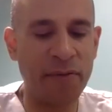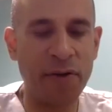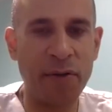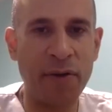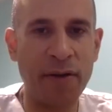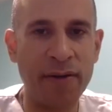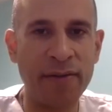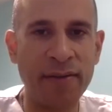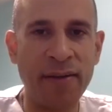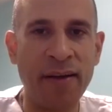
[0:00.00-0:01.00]
very rare.
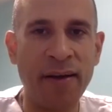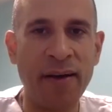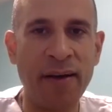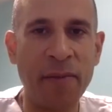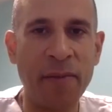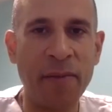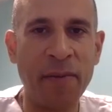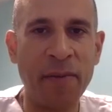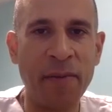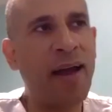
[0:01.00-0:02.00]

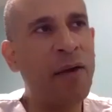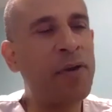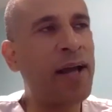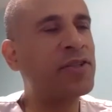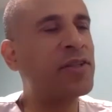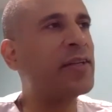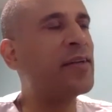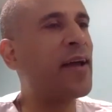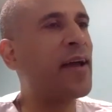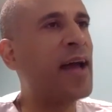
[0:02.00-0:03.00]
I would actually
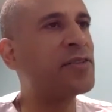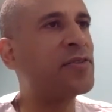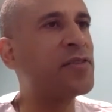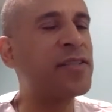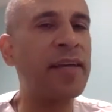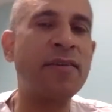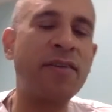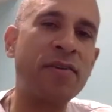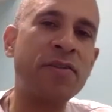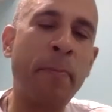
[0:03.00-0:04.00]
hazard to say
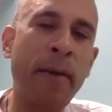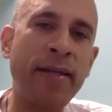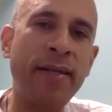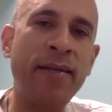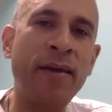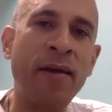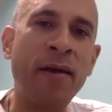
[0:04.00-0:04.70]
that there's many